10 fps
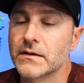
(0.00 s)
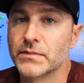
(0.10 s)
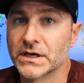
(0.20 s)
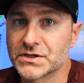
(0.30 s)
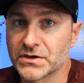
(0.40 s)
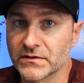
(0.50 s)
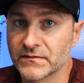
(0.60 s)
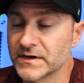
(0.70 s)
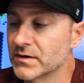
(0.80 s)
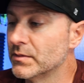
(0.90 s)
Picture
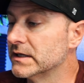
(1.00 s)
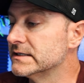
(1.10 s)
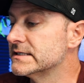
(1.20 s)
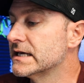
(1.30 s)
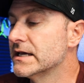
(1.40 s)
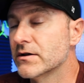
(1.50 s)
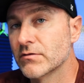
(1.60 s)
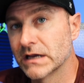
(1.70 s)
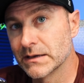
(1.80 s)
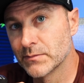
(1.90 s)
and video buttons
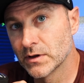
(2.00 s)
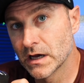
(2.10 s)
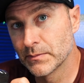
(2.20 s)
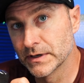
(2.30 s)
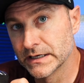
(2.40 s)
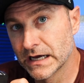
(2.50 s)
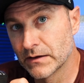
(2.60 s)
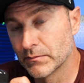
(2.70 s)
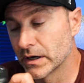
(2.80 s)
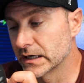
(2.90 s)
here, gimbal up and
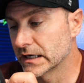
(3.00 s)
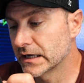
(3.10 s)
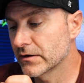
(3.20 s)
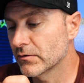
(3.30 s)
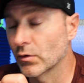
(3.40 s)
down button here,